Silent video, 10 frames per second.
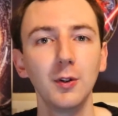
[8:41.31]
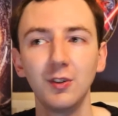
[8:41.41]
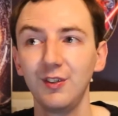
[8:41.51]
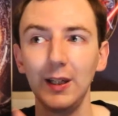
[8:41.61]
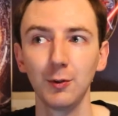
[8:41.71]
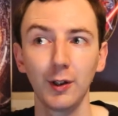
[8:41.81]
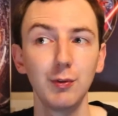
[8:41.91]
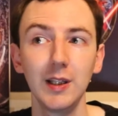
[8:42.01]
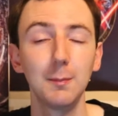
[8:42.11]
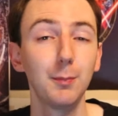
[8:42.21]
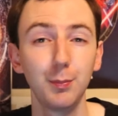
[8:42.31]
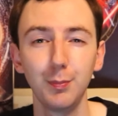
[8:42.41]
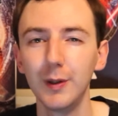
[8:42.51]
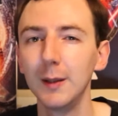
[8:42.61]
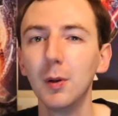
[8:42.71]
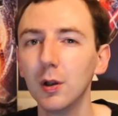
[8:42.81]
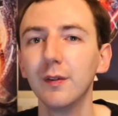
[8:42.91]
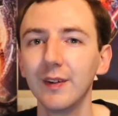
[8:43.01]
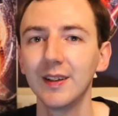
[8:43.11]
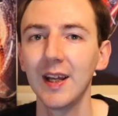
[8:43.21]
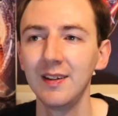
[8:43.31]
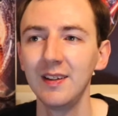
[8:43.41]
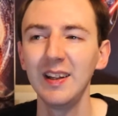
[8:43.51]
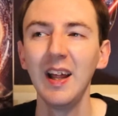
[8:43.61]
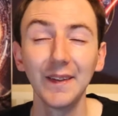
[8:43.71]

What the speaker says: because it seems like a really pretty perfect ending.